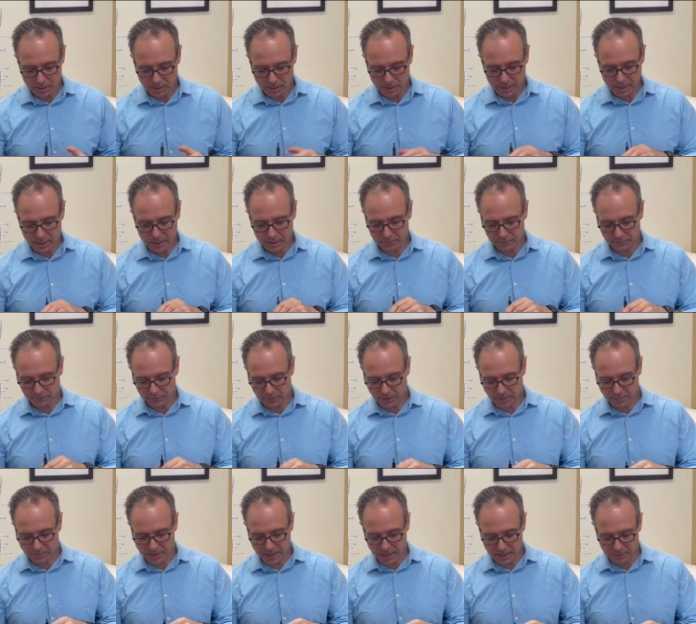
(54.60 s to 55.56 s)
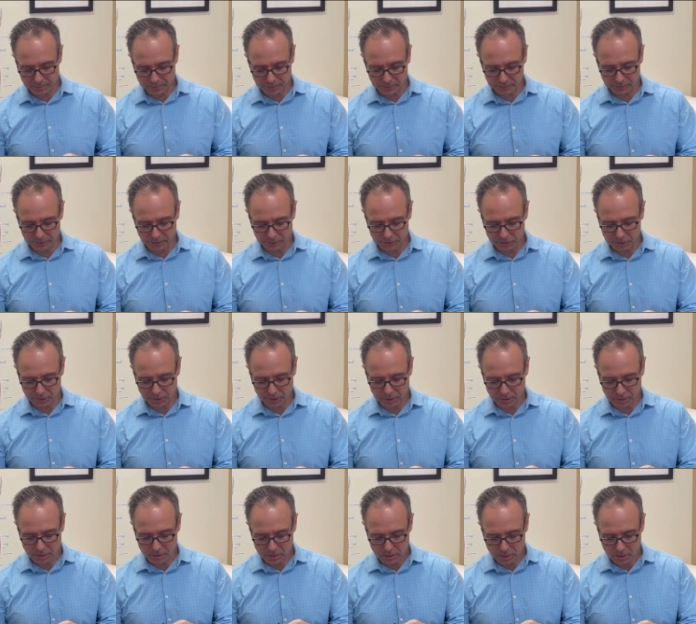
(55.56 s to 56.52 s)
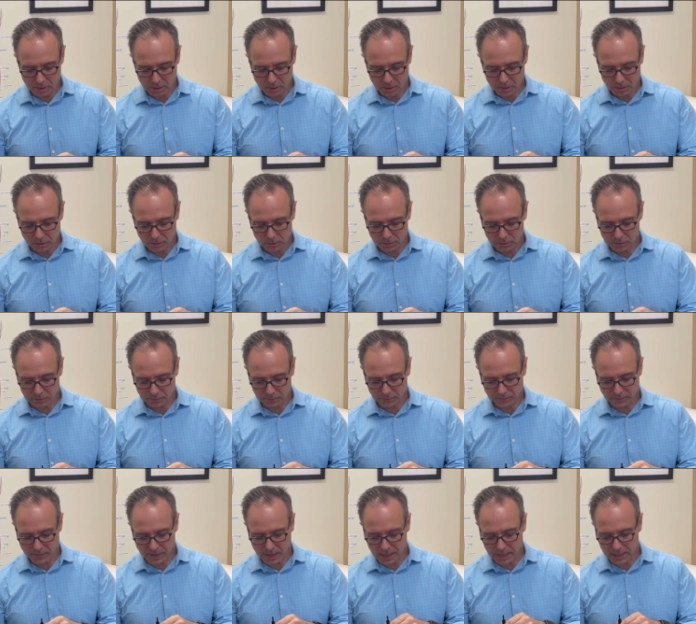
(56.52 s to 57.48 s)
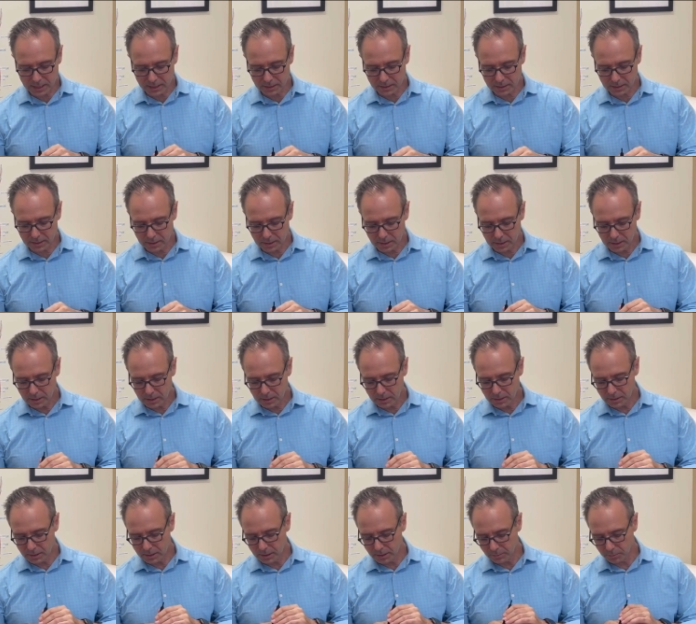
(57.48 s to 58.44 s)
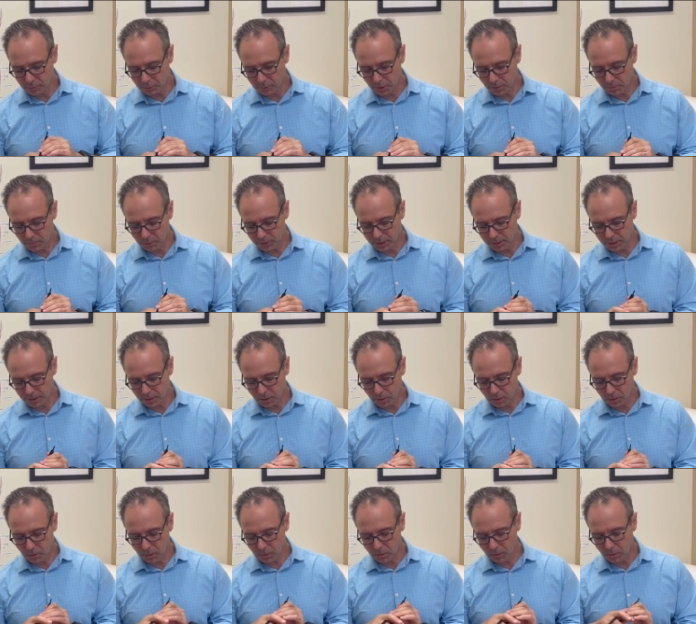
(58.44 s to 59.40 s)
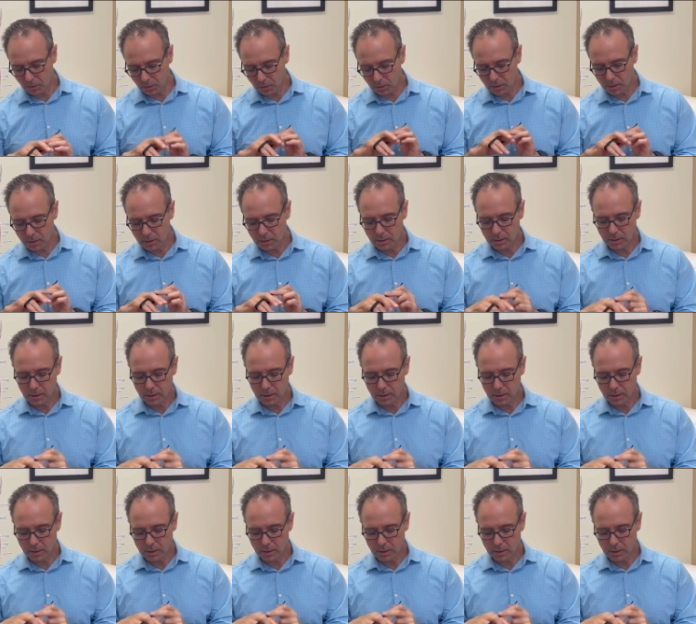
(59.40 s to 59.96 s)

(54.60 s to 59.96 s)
Then from that position, you just find the appropriate hole